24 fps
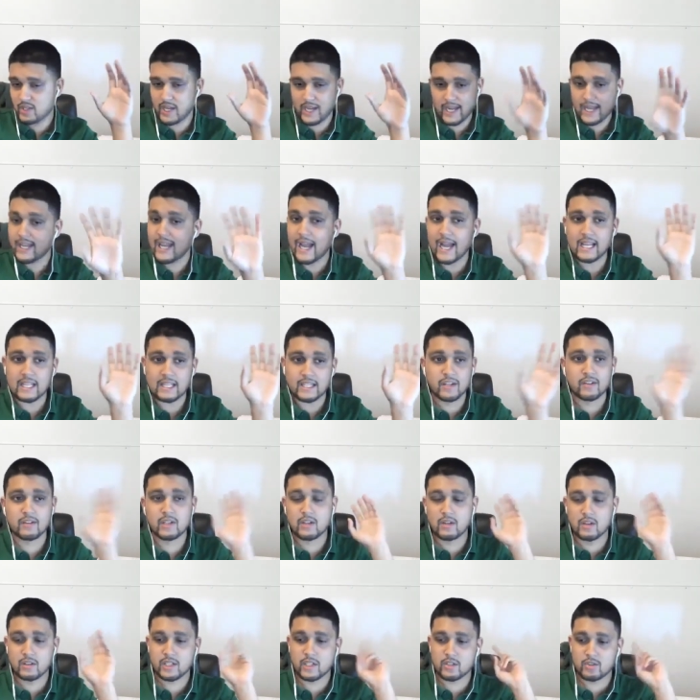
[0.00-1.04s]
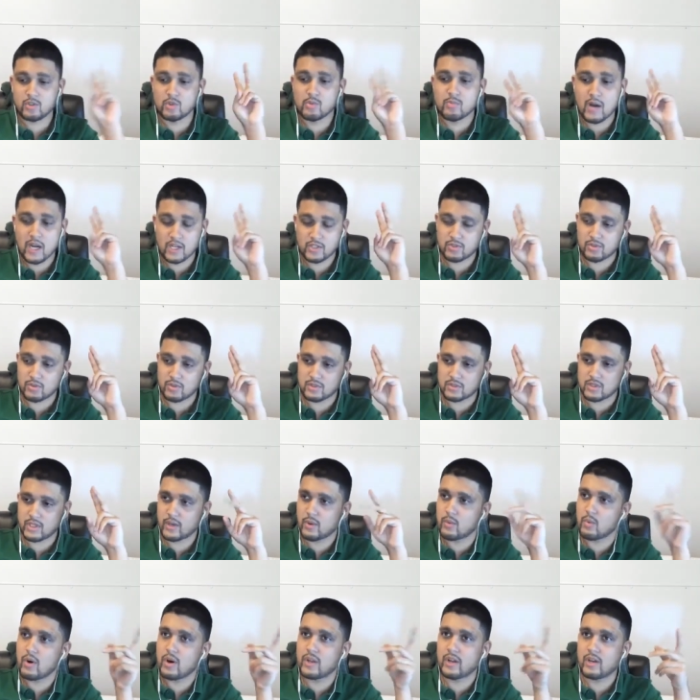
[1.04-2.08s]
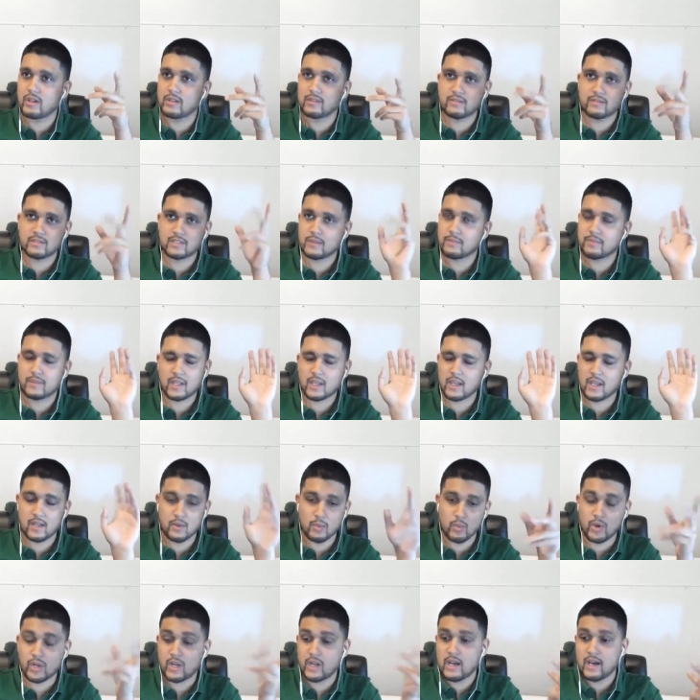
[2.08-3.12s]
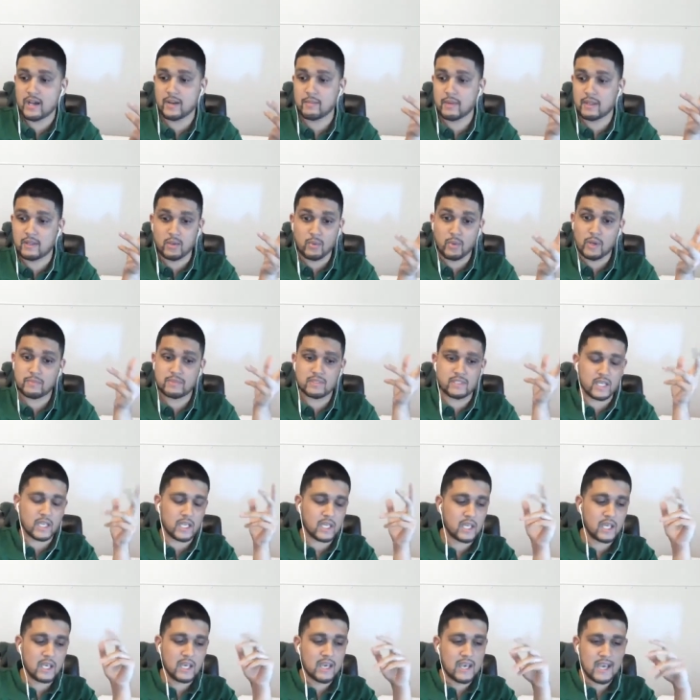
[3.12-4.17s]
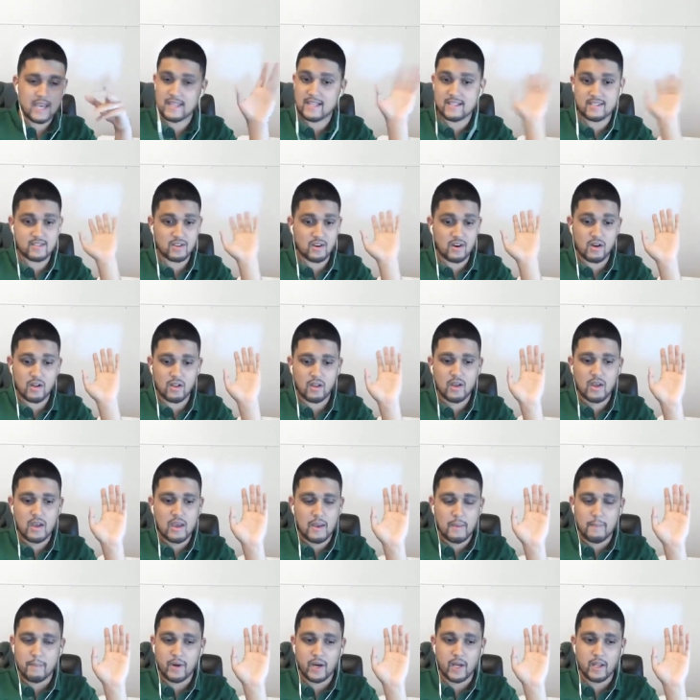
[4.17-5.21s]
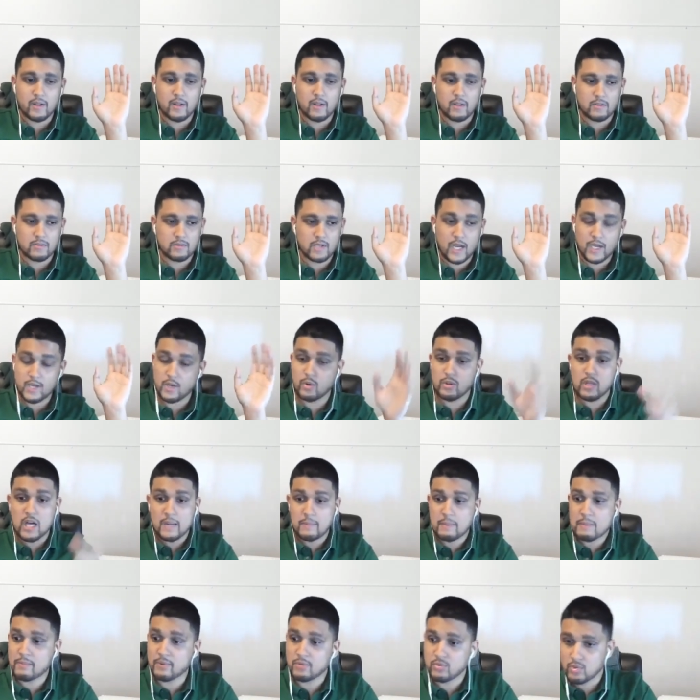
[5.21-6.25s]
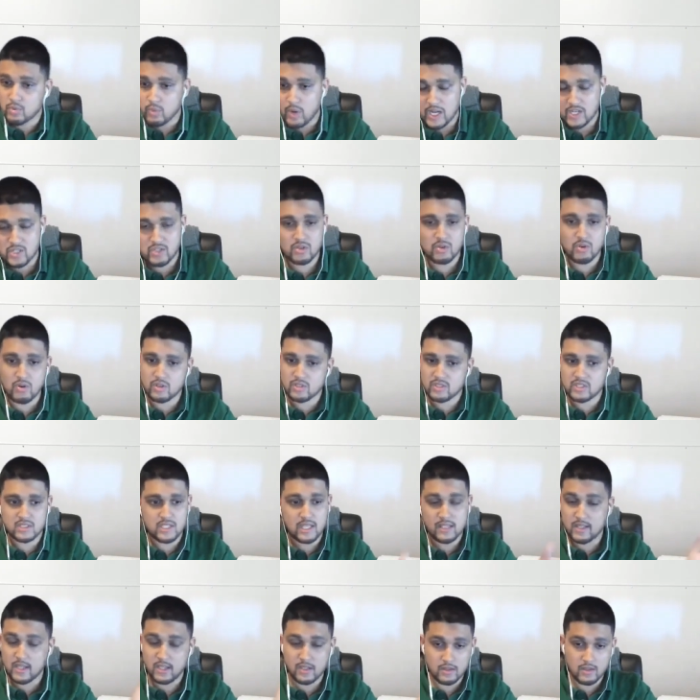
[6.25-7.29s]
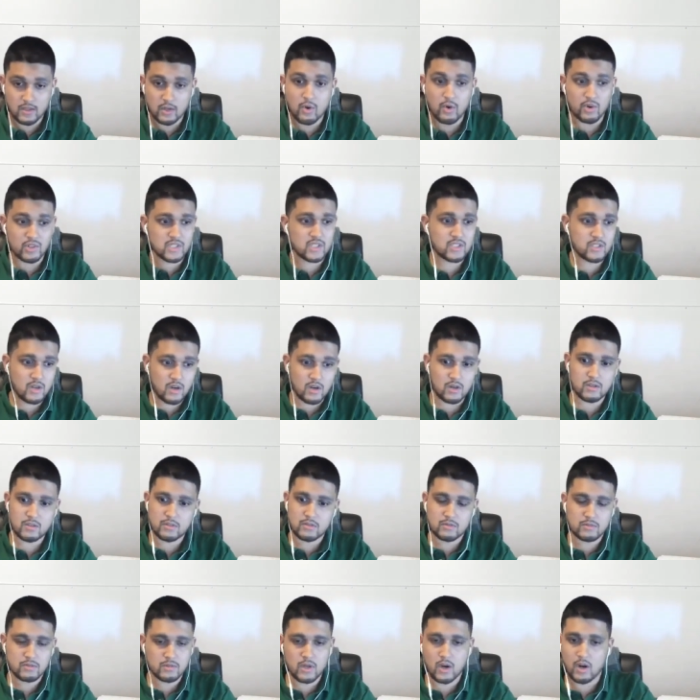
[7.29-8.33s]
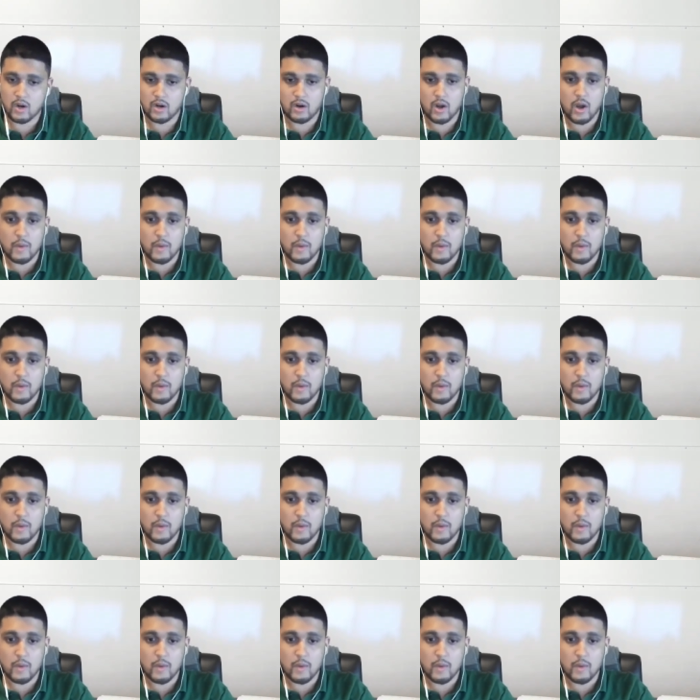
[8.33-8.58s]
I, I literally looked at two modules, like one on something and one on how to make the website. And that's all. But I know a lot of people do watch the courses, and they, the courses are are